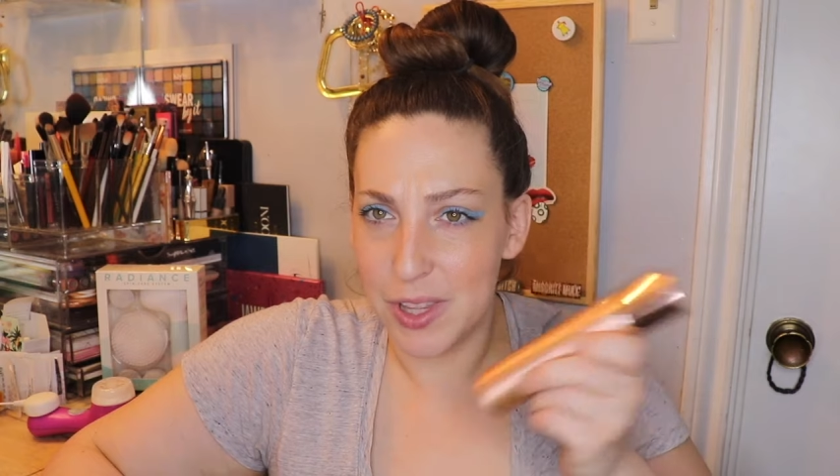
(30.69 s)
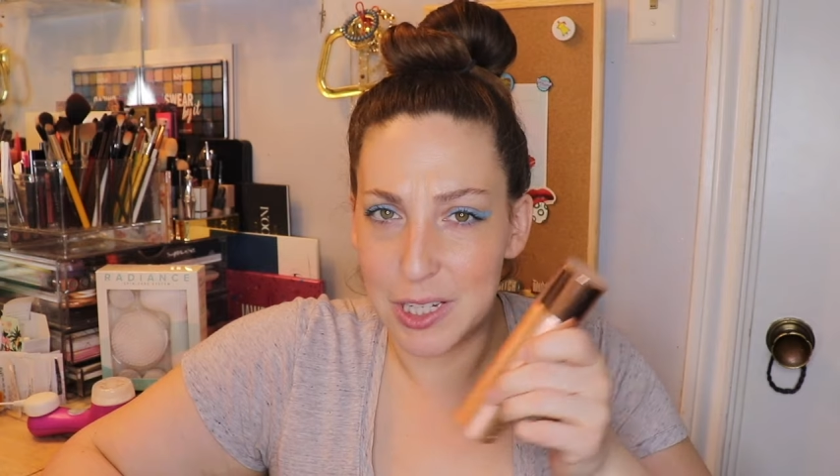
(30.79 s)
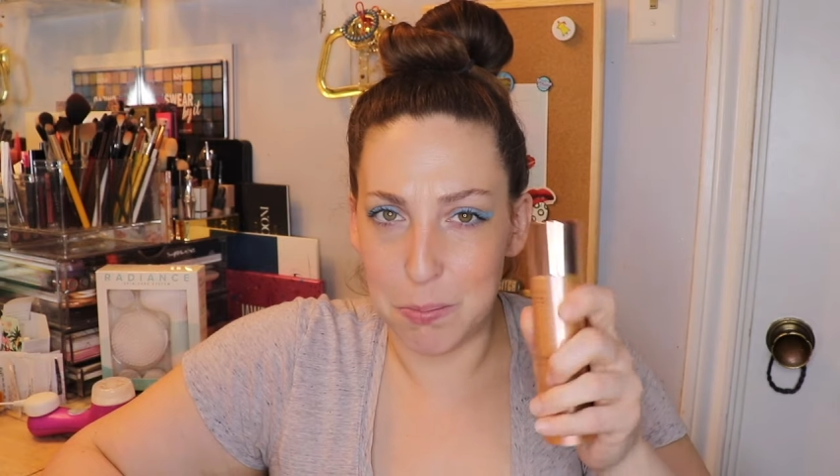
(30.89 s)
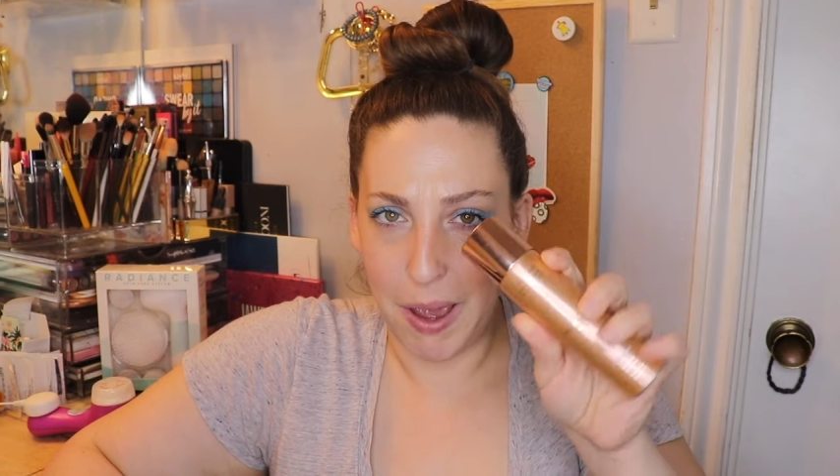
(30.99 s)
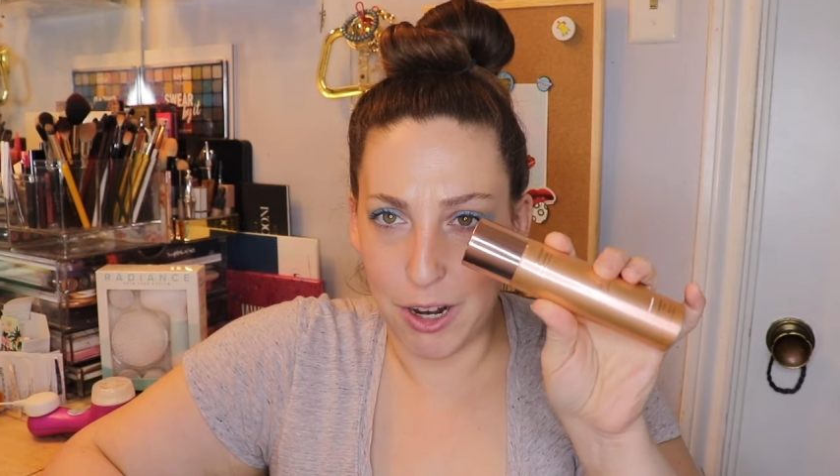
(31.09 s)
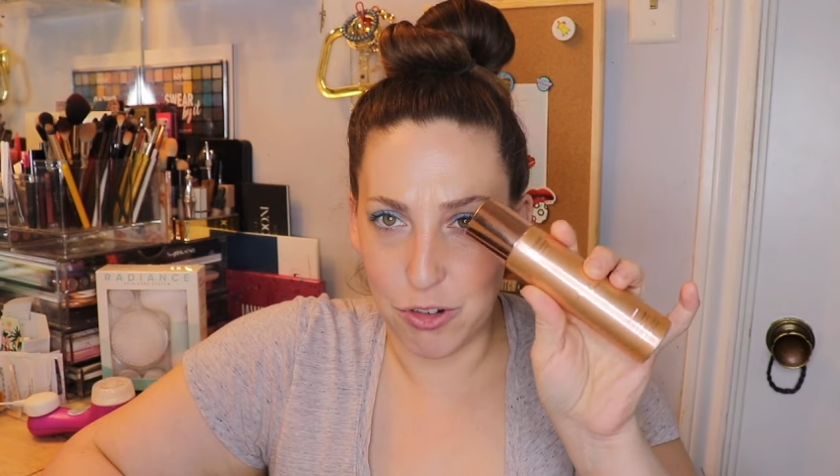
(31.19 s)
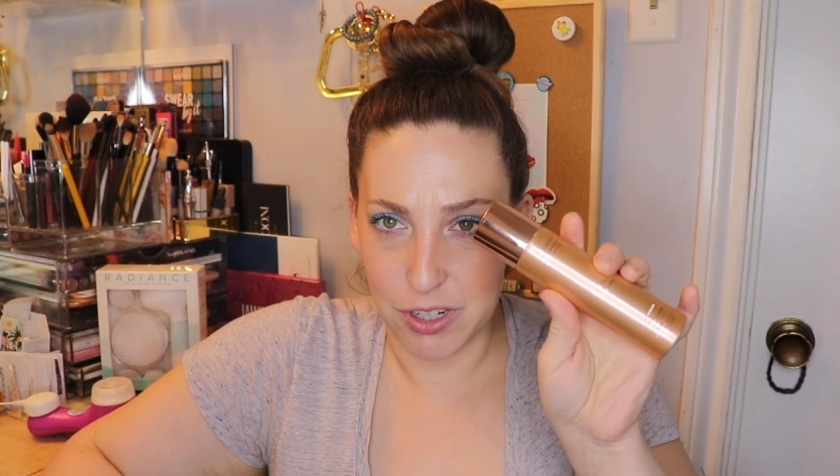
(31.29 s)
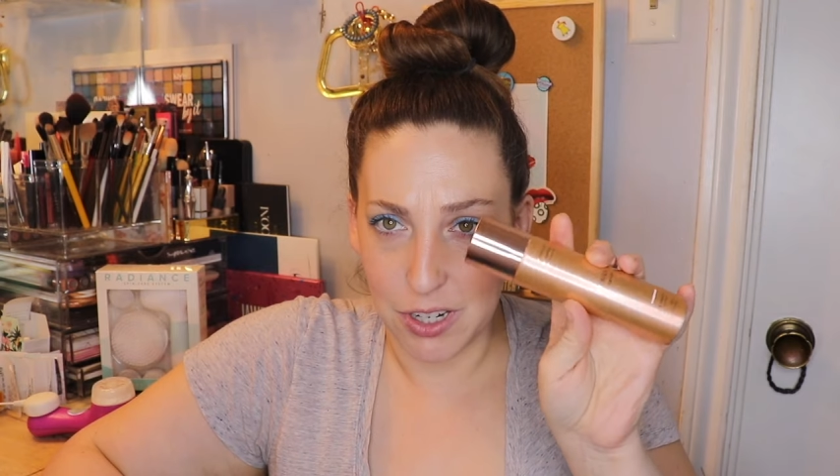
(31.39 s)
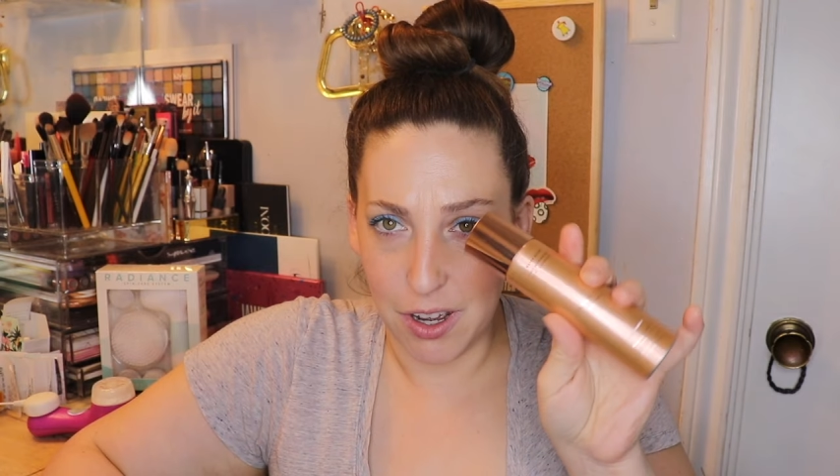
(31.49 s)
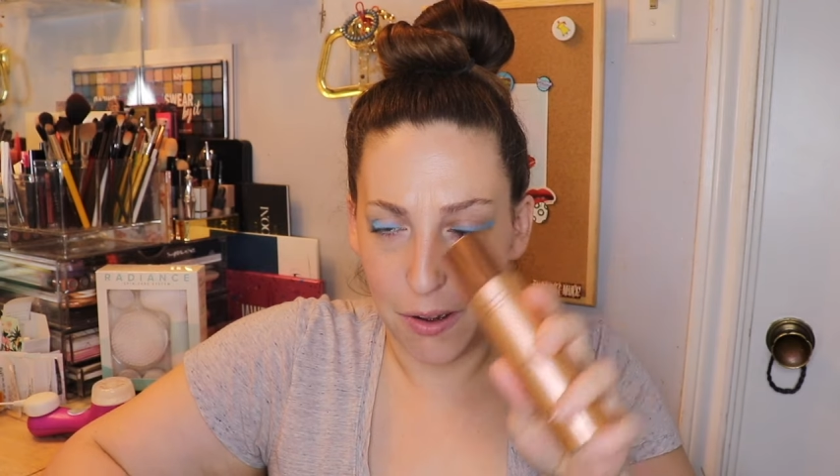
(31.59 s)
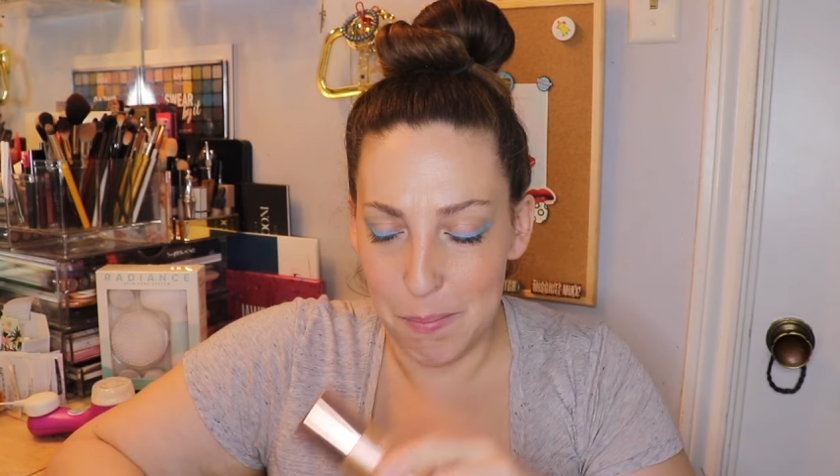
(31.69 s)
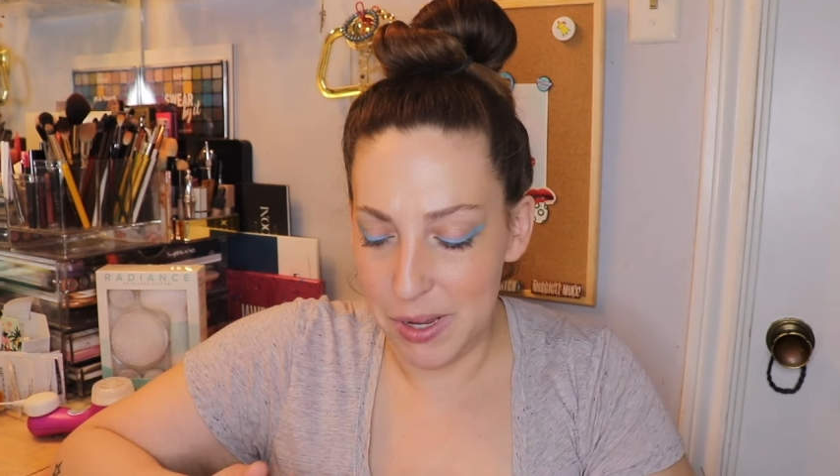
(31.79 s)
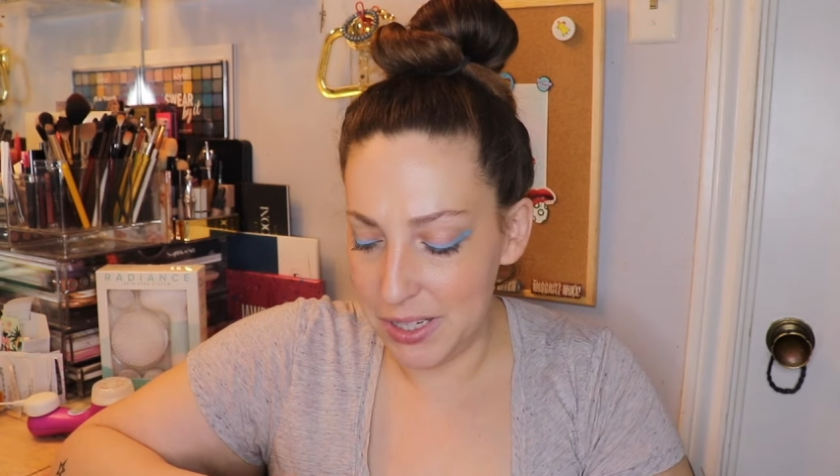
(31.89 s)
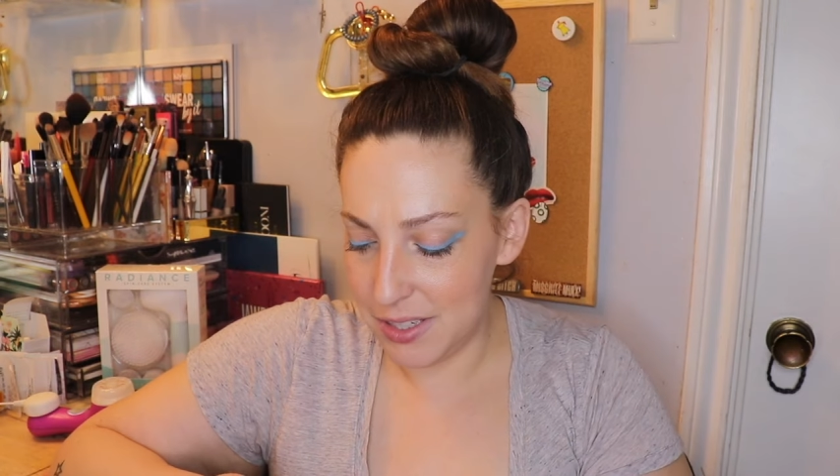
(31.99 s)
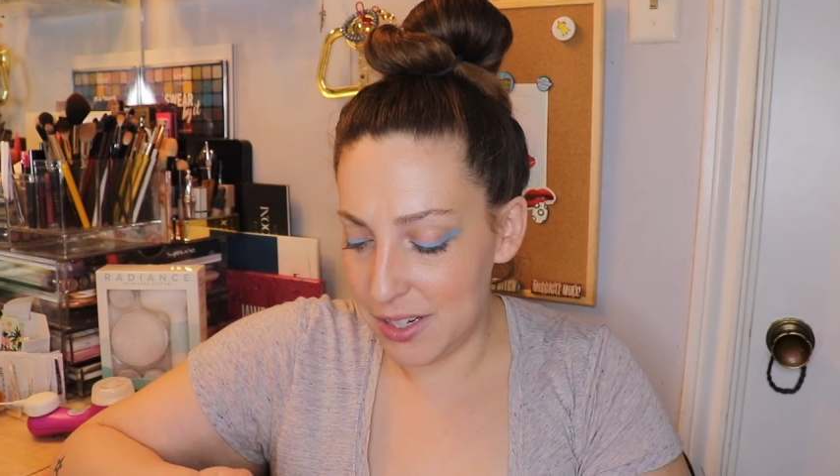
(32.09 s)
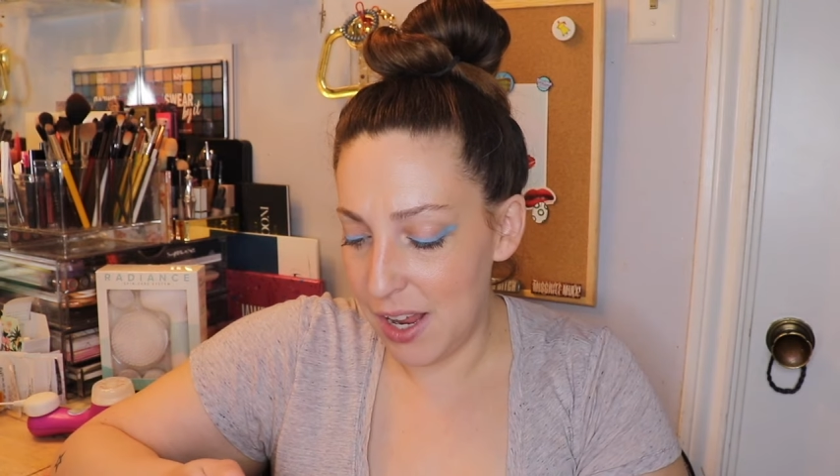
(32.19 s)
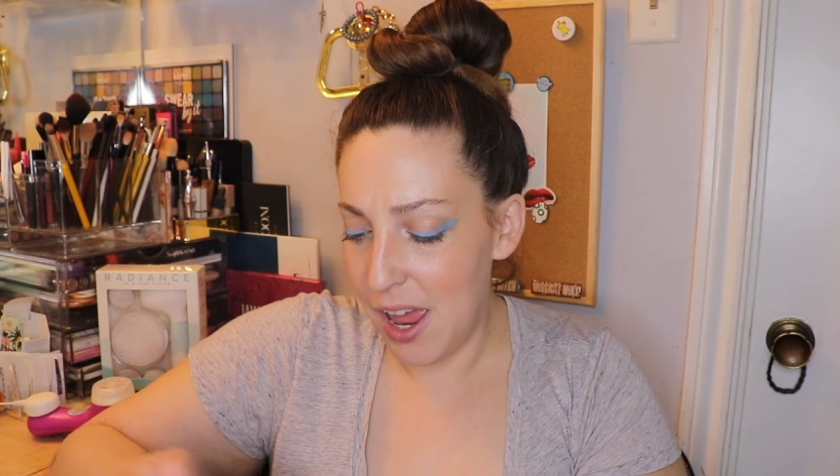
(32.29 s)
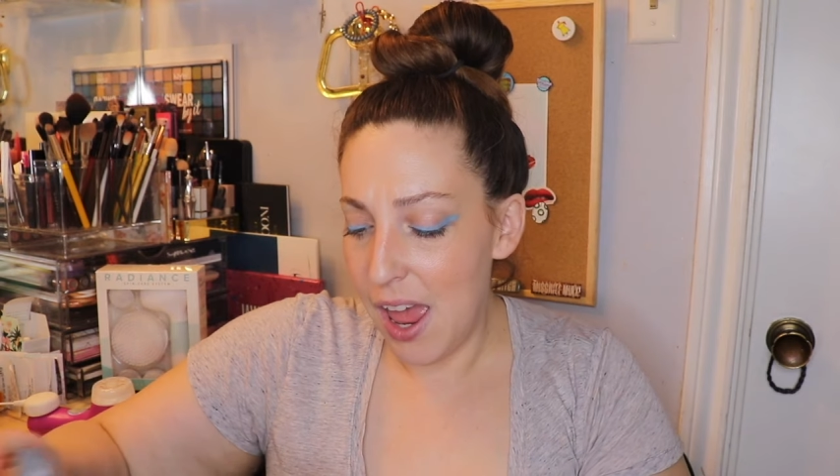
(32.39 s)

this Patrick Ta Mist.